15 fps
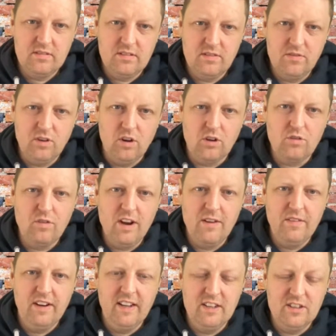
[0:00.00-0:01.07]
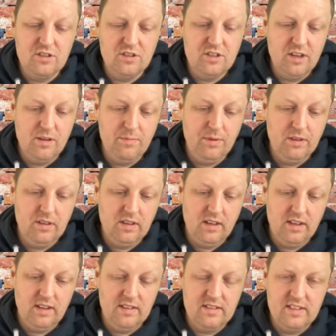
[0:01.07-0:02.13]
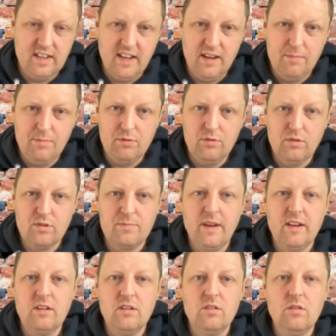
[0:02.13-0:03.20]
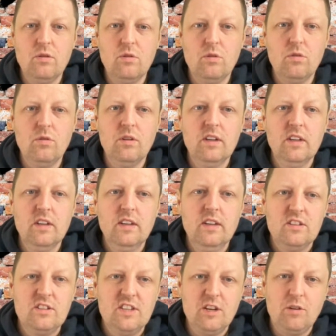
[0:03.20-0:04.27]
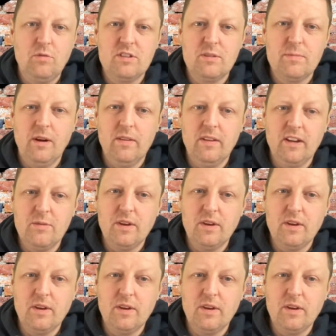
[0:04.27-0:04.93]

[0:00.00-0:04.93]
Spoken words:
They've got a great relationship, and Bruno's made no secrets about that.